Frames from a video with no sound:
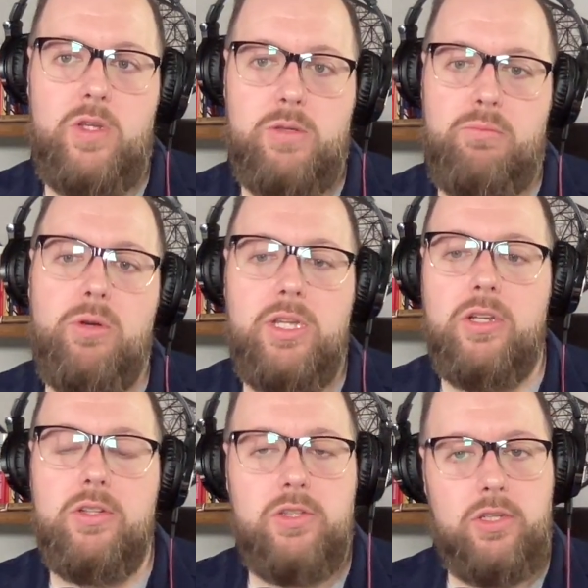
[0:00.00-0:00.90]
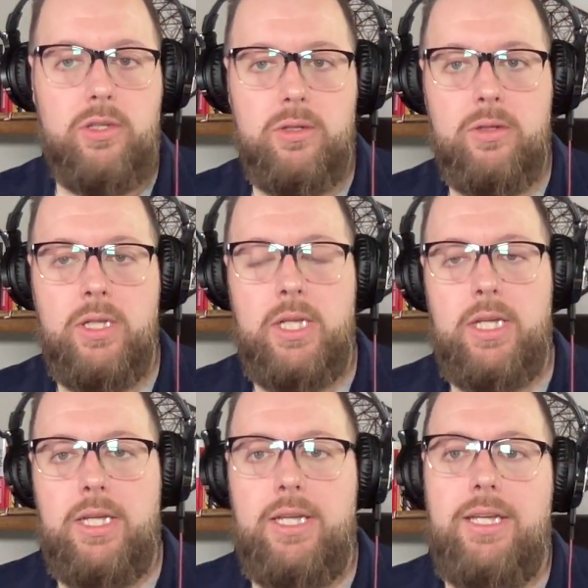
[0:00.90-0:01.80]
is pretty good too.
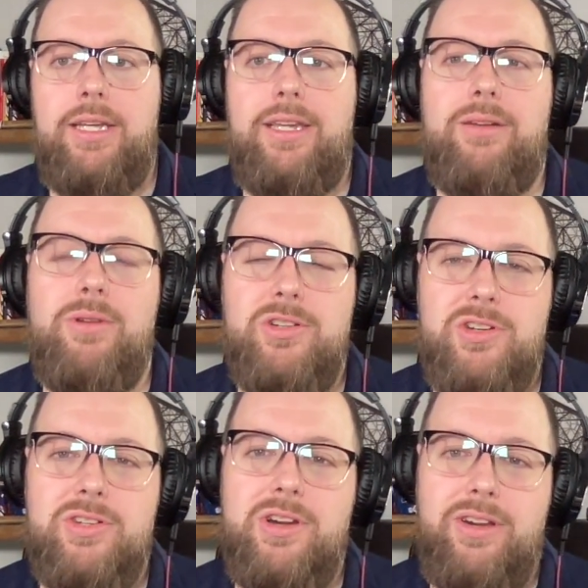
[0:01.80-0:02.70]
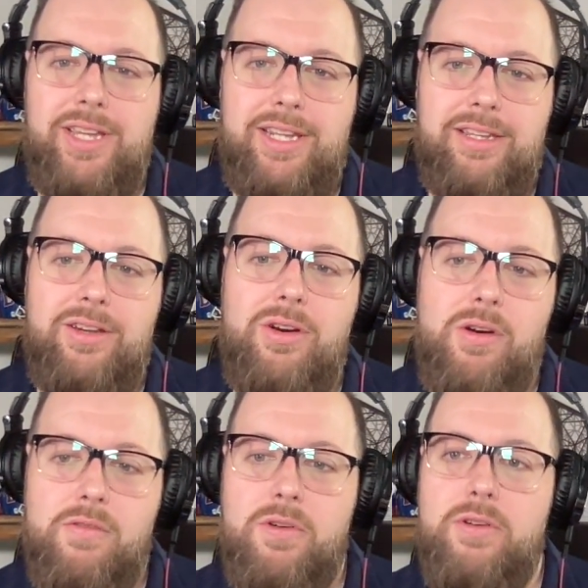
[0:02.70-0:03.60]
Once you start getting
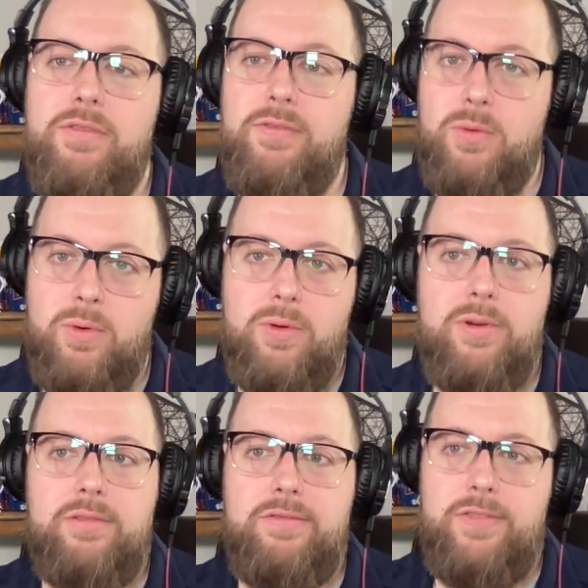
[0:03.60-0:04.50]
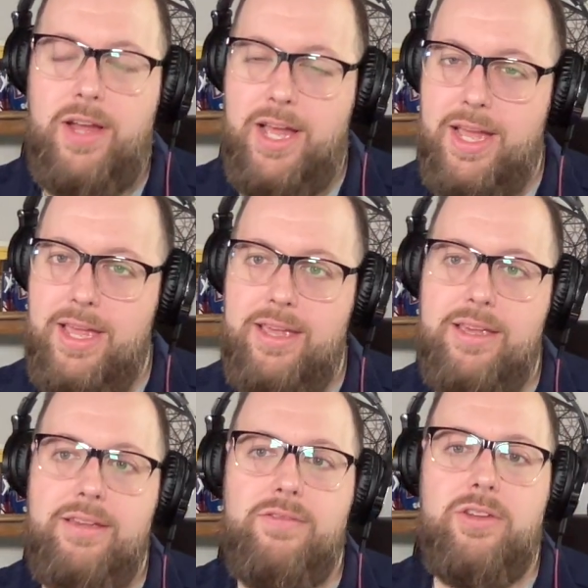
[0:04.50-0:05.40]
over 4 and
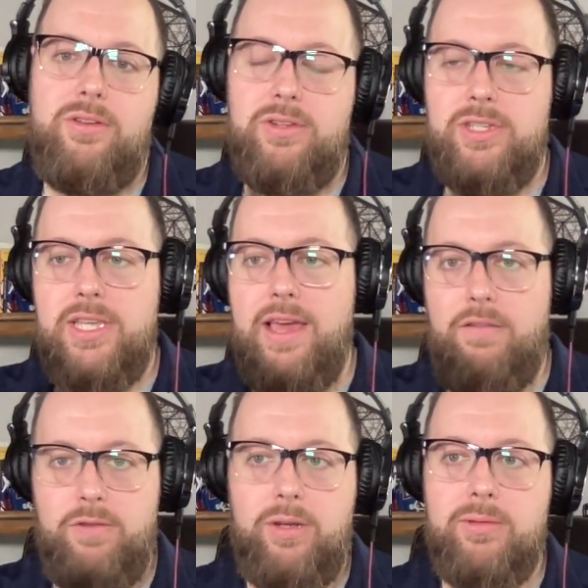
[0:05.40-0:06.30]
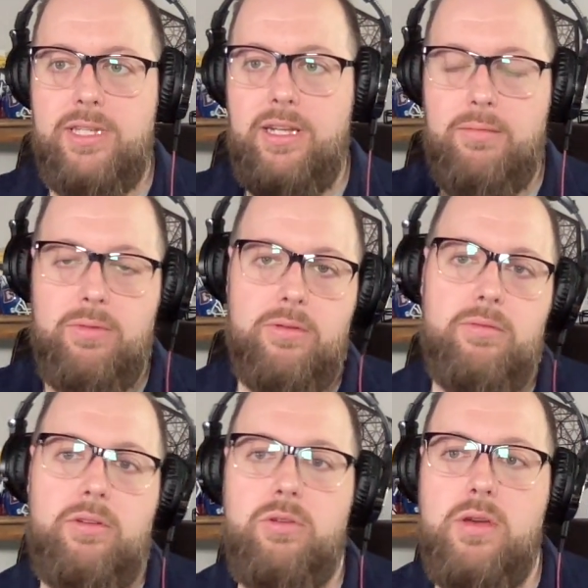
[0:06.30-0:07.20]
5, you see that frequency number
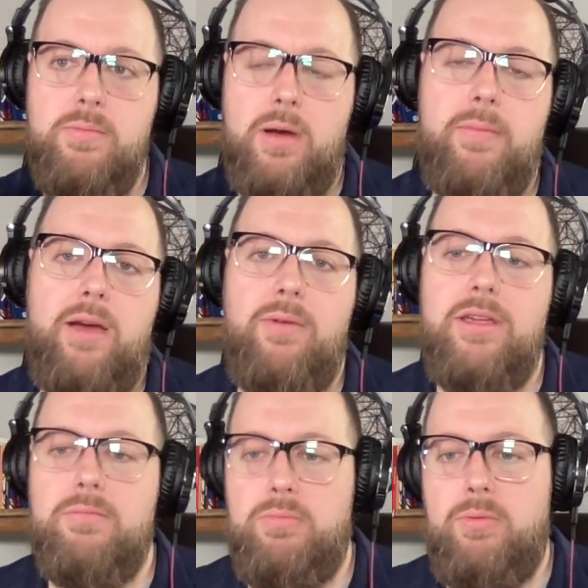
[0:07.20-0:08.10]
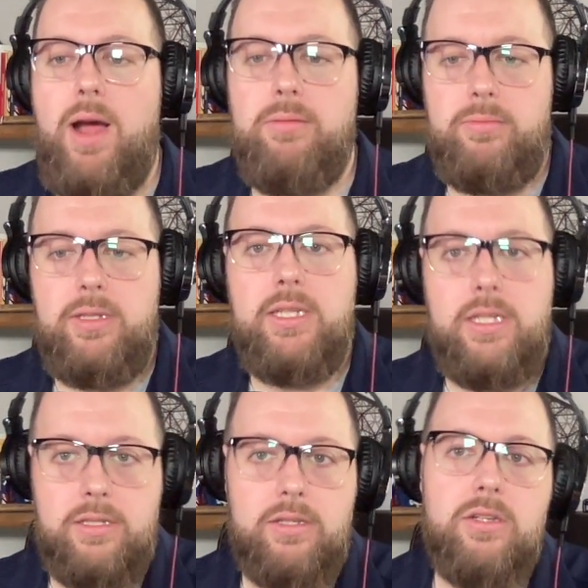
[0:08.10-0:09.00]
creep up that way, you probably
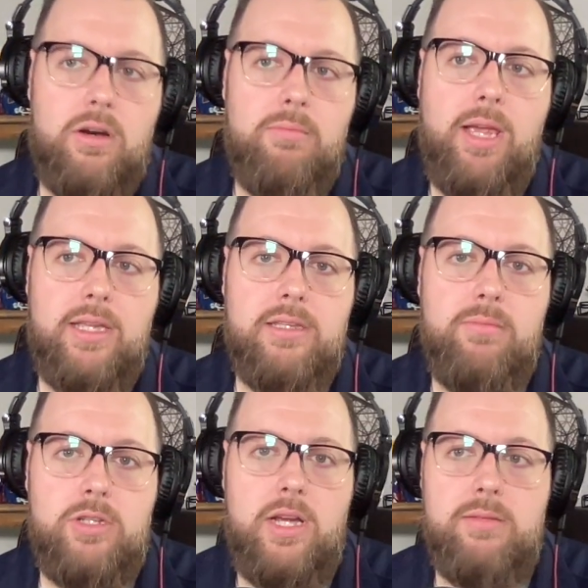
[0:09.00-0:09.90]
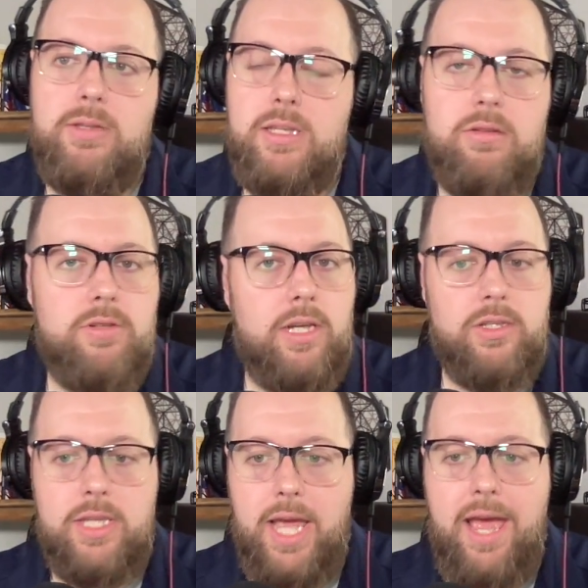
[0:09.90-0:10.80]
need to start making some adjustments. Either change
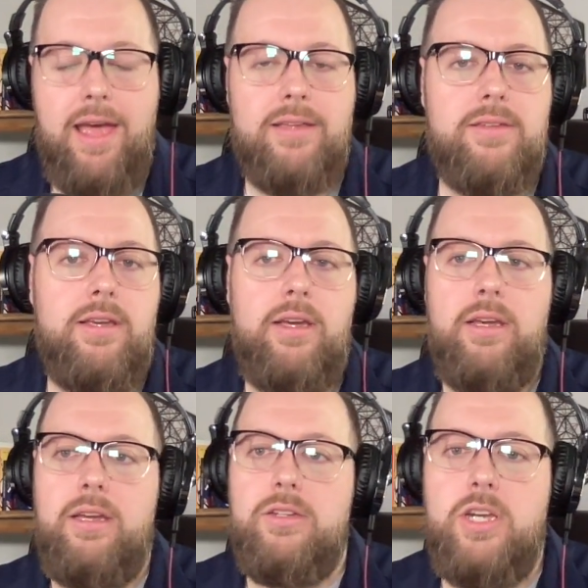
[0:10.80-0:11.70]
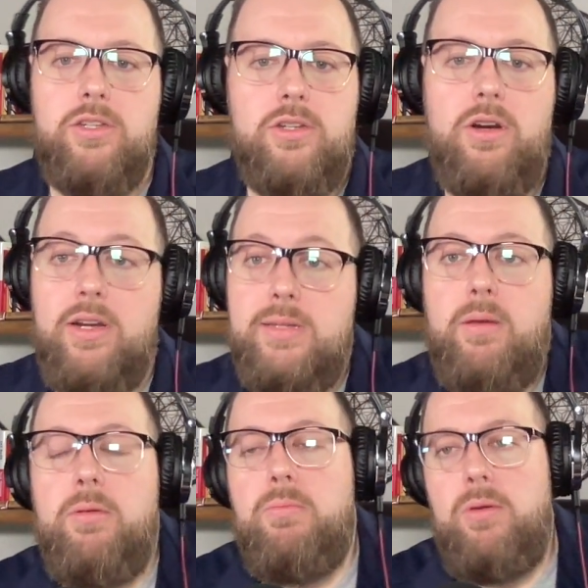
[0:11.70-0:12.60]
the ads, change the targets,
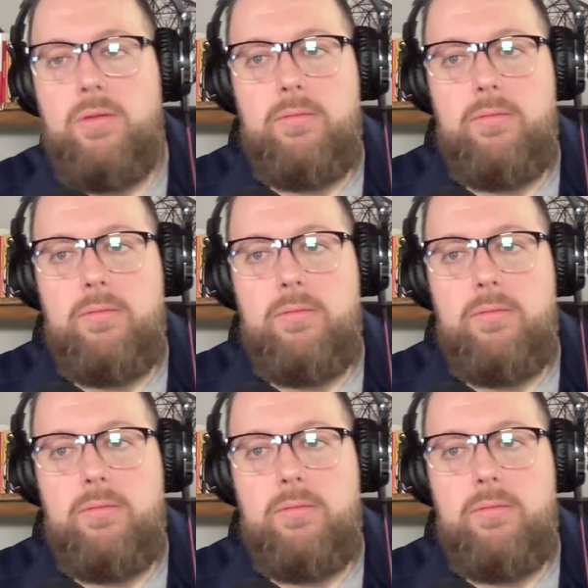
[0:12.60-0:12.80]
maybe put